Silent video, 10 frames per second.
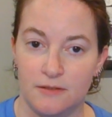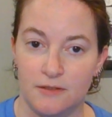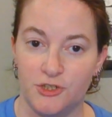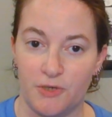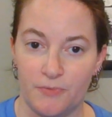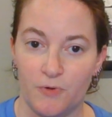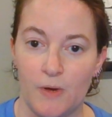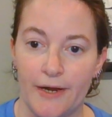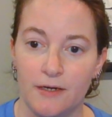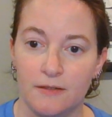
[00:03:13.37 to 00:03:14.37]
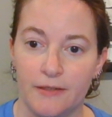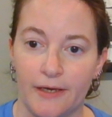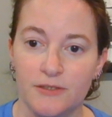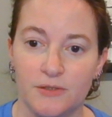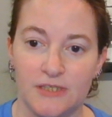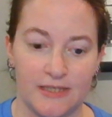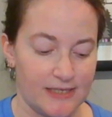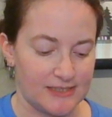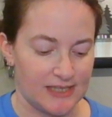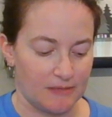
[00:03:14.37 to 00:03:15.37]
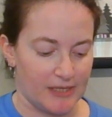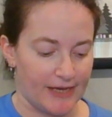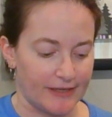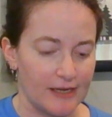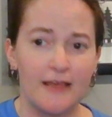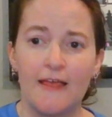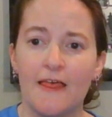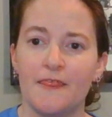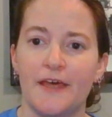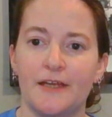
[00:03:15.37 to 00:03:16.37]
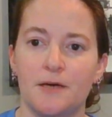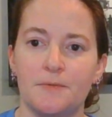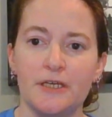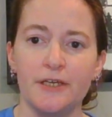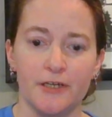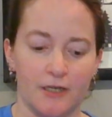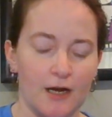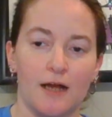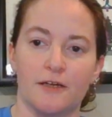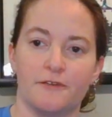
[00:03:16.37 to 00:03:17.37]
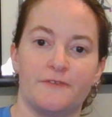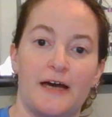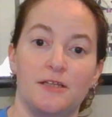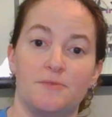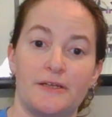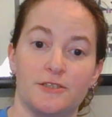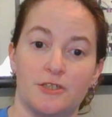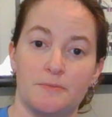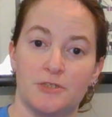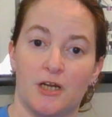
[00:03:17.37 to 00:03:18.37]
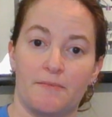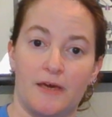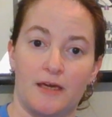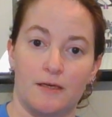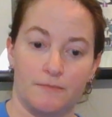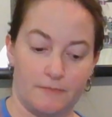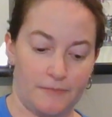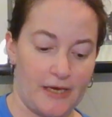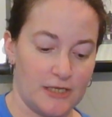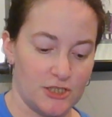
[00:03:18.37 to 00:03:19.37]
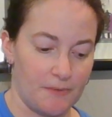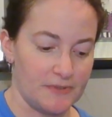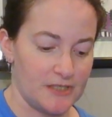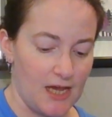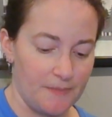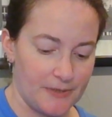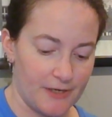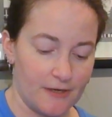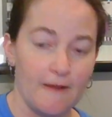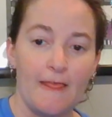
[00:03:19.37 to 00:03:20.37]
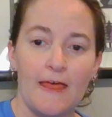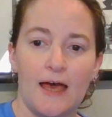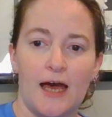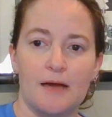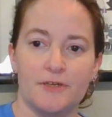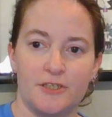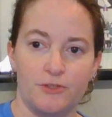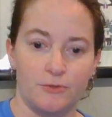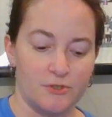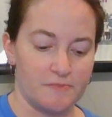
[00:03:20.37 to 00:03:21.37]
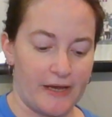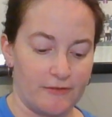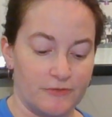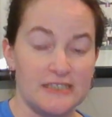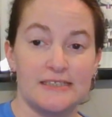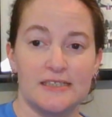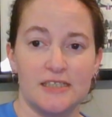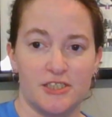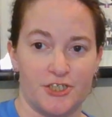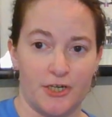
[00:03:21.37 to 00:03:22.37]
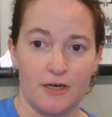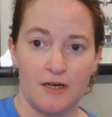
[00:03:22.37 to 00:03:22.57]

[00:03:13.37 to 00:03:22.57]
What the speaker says: jumper wire. Okay, so it's in that same line. Then up here, I'm going to follow my description on my page up at the top here. I'm going to use my resistor,